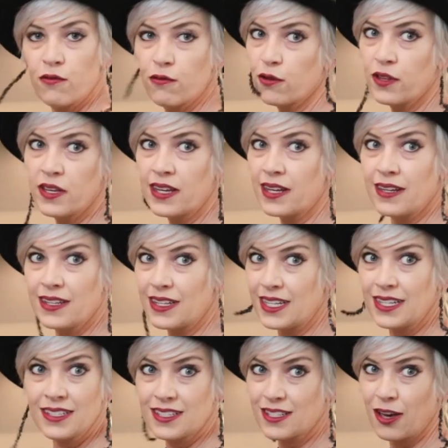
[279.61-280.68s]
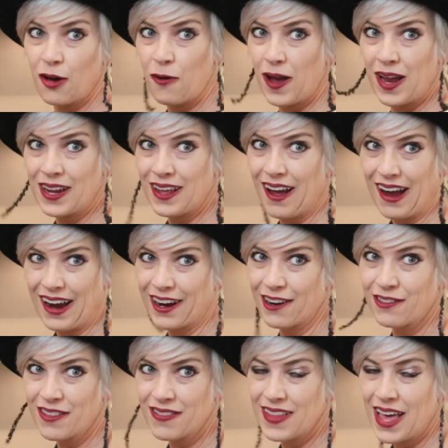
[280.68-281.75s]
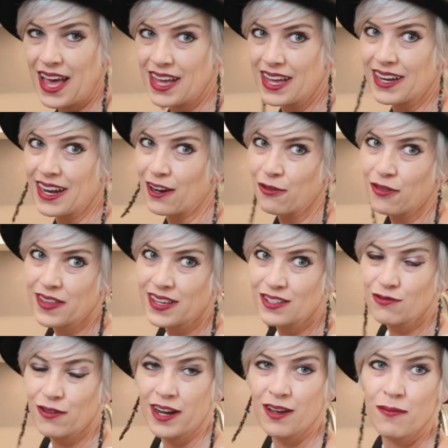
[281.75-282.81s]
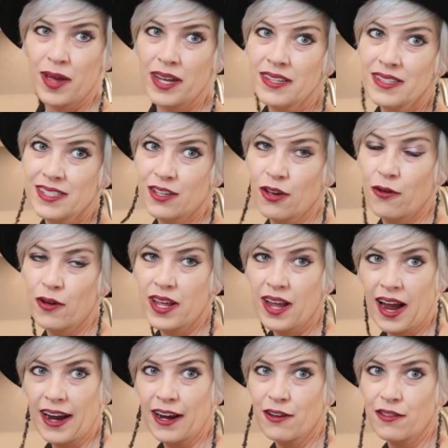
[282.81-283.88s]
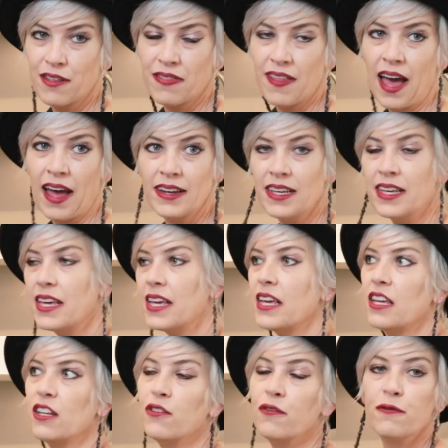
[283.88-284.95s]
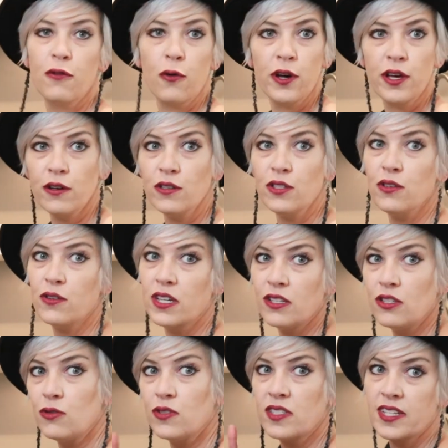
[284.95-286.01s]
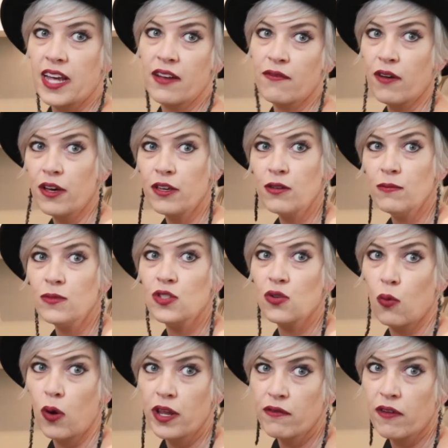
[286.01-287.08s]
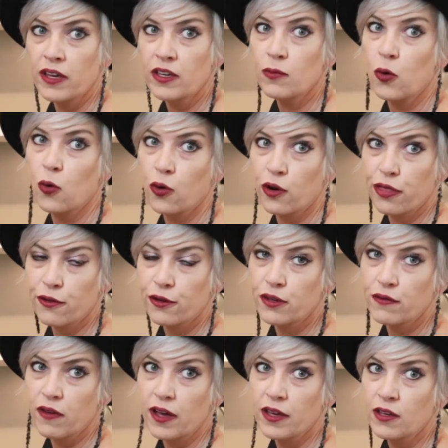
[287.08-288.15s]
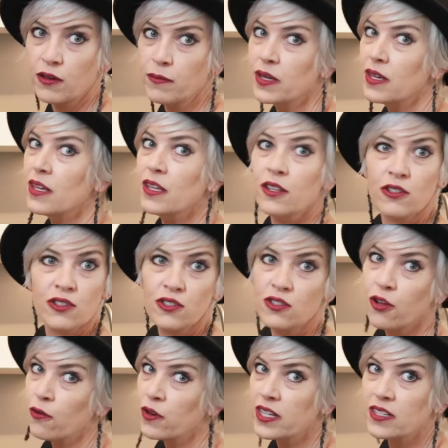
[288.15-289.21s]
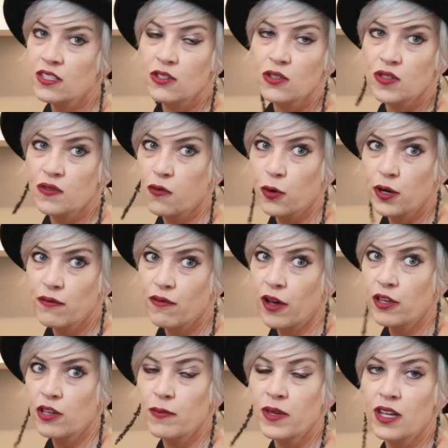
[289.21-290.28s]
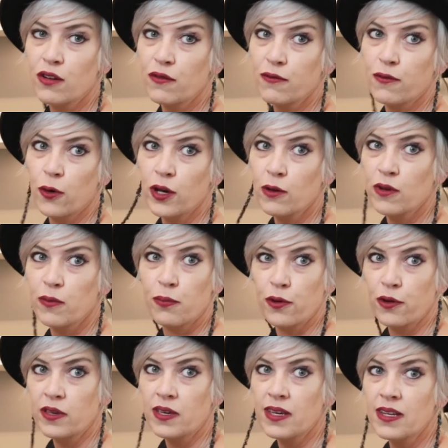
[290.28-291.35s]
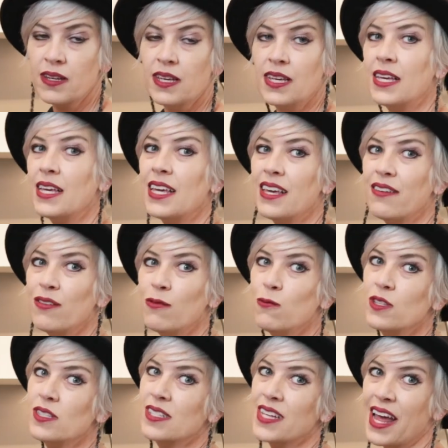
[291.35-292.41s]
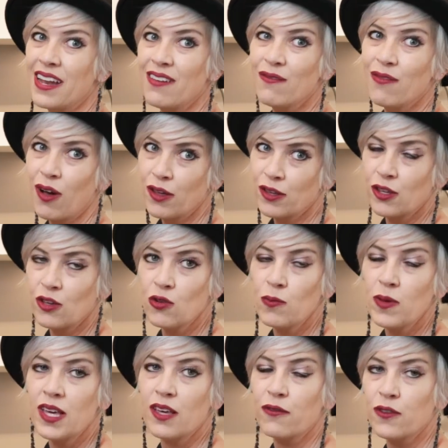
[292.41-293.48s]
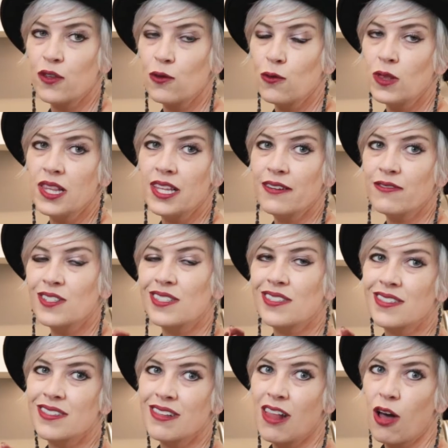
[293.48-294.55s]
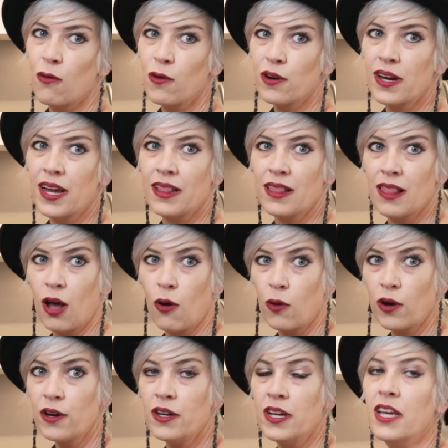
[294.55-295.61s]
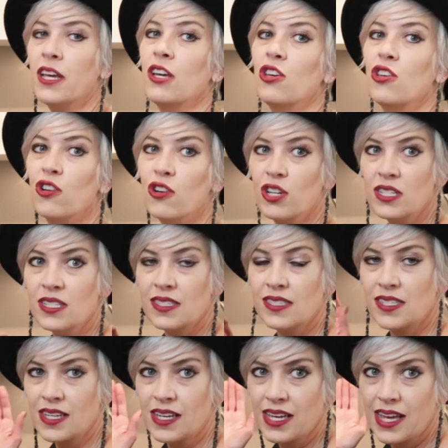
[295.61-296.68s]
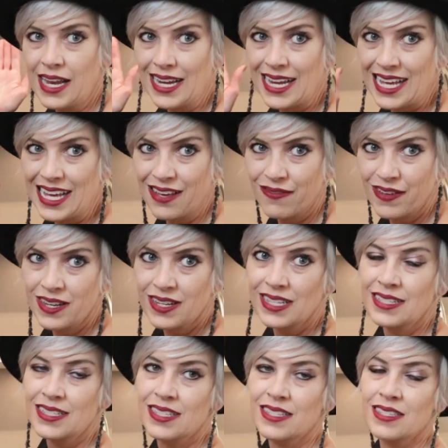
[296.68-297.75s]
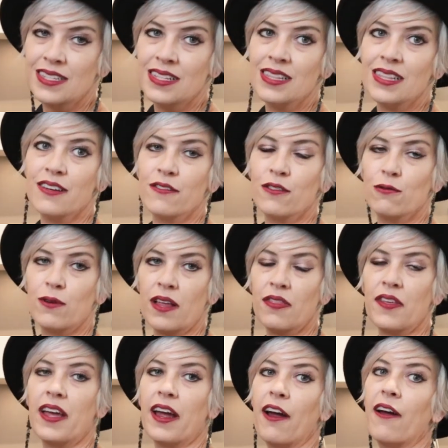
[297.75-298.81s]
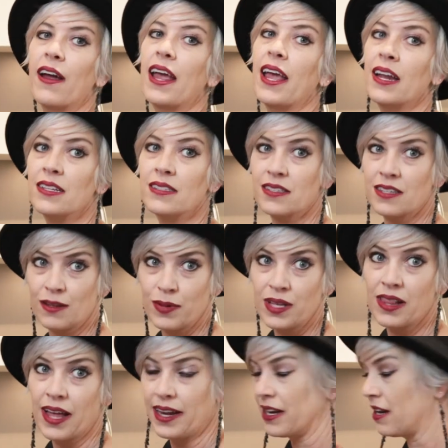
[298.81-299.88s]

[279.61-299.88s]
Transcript: you really need to go any higher than that, and I don't think it's recommended to go any higher than that. In a foil, you can use 10 volume, 20 volume, or 30 volume. There's no need to use 40 volume in a foil with Brilliant. Even with 10 volume, if you lift slower and lower, you're gonna see an even, consistent lift throughout the hair, and it's gonna be light